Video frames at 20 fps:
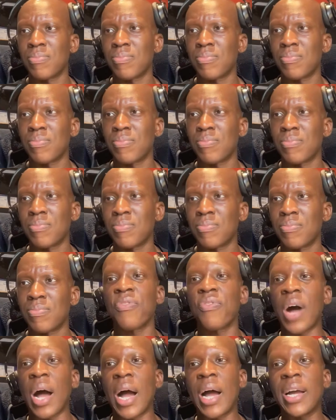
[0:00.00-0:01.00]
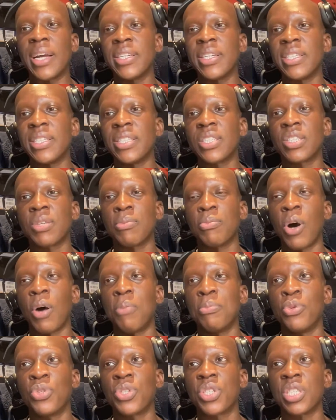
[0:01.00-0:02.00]
Ball was fired into
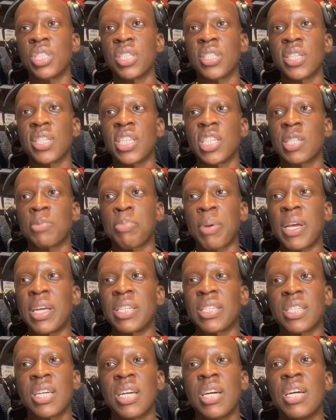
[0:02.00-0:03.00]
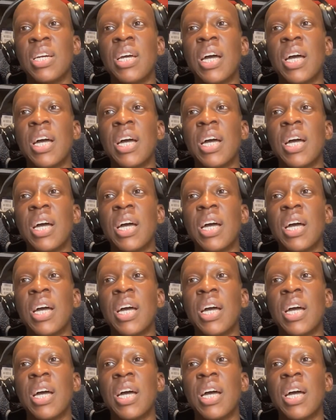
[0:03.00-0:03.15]
Mamouche into the space.